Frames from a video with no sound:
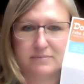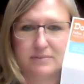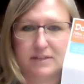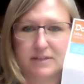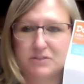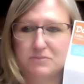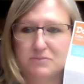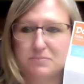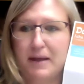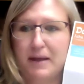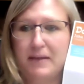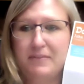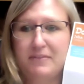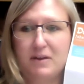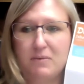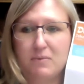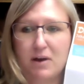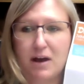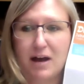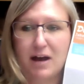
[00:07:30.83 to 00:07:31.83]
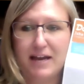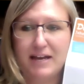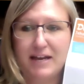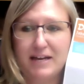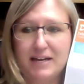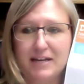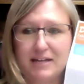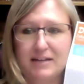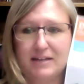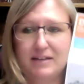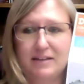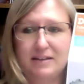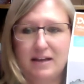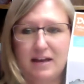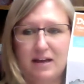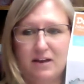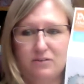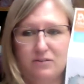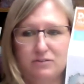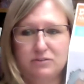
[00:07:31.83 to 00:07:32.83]
That's right, they were hiding in the
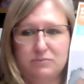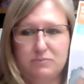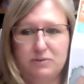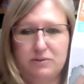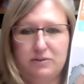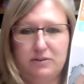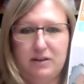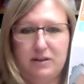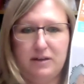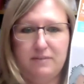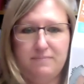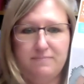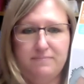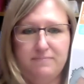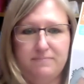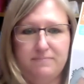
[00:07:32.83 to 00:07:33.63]
house, weren't they?